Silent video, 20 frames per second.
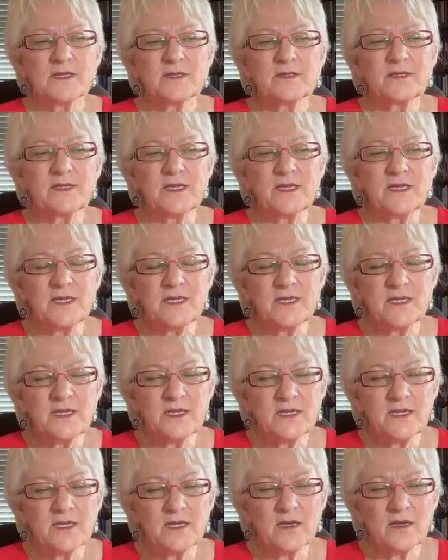
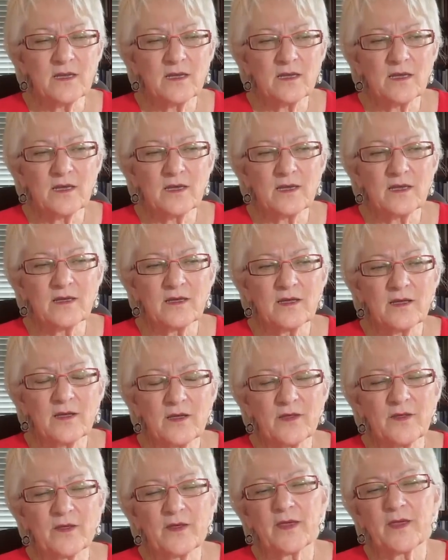the
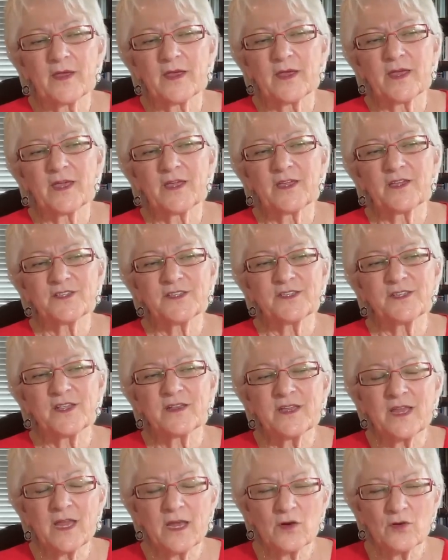a
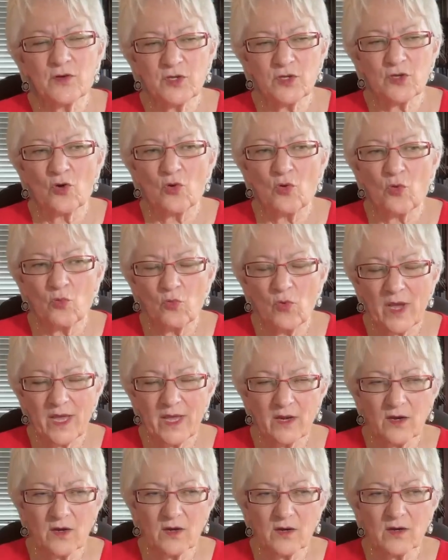scenario
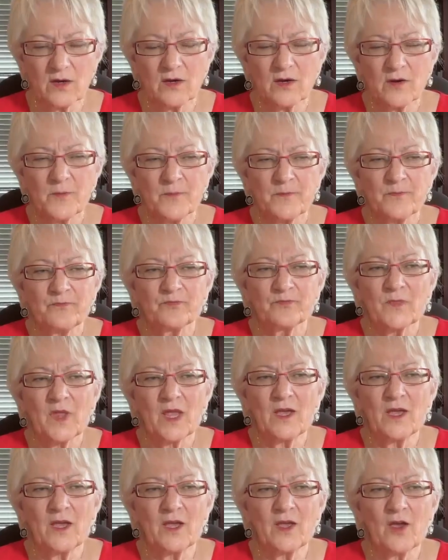where
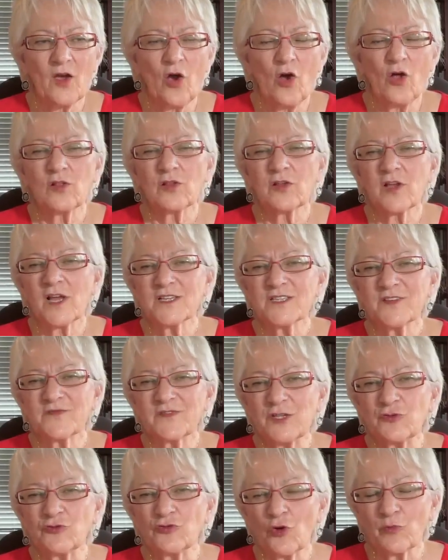uh, all kinds of
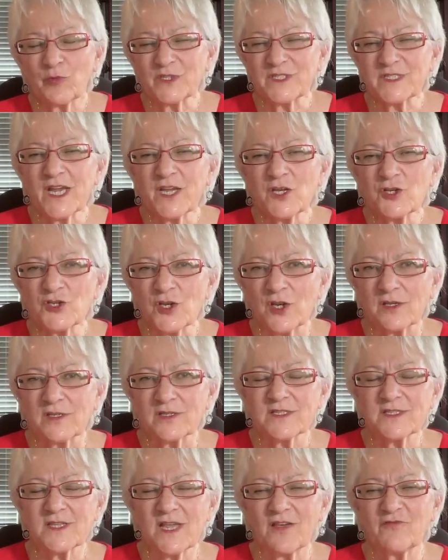
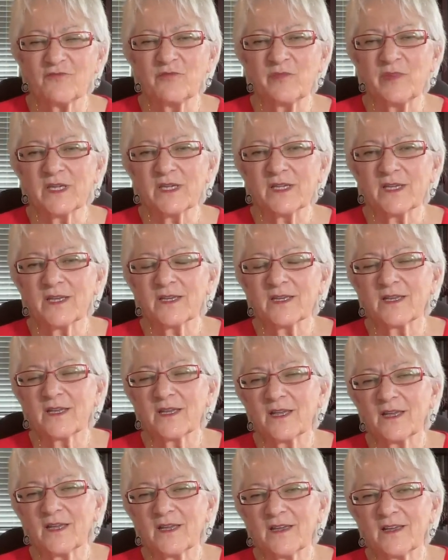interpretations have
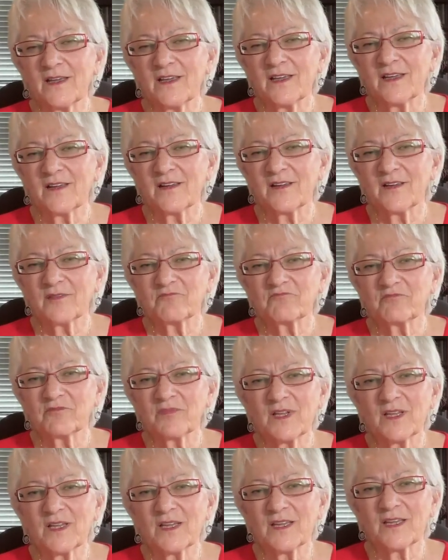been uh,
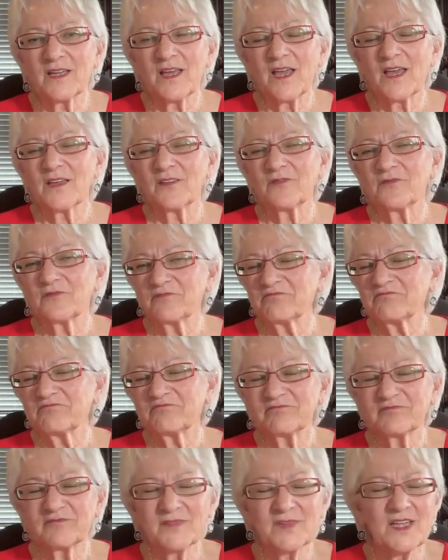uh, have,
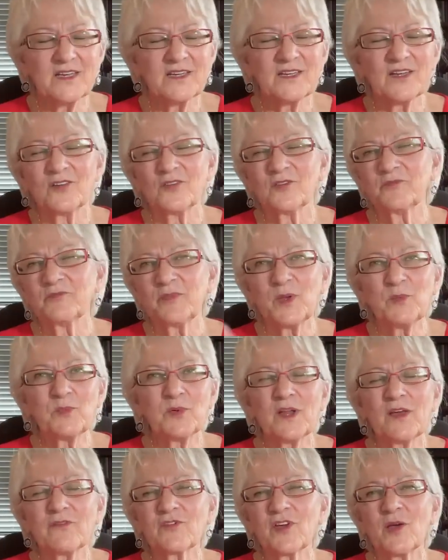you know,
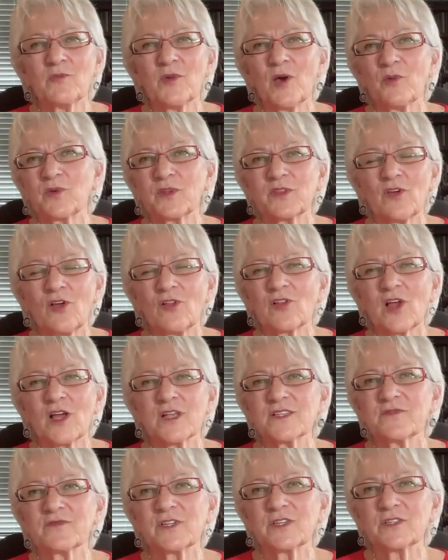people have come up with all
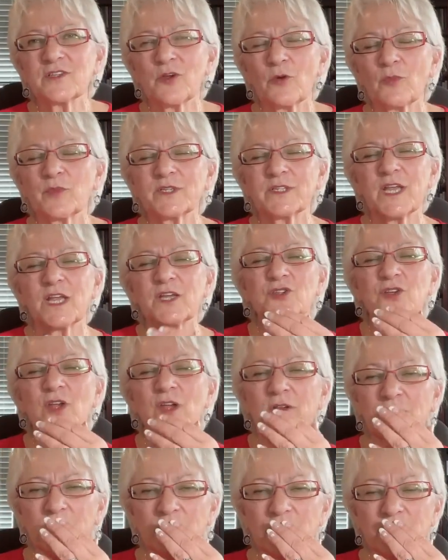kinds of
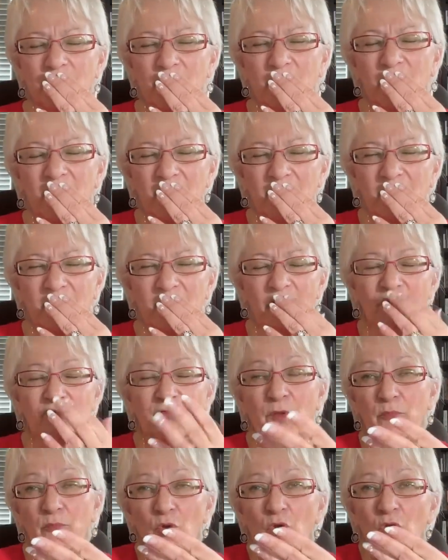interpretations
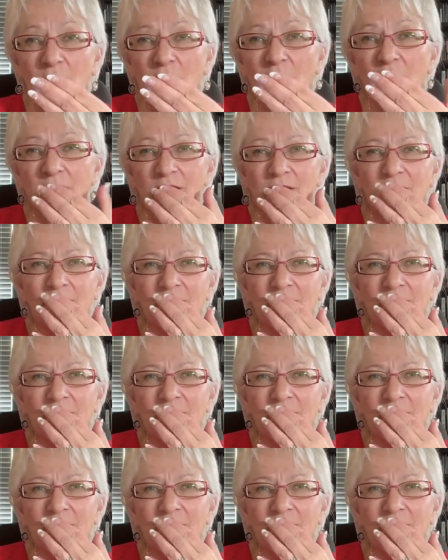of the book.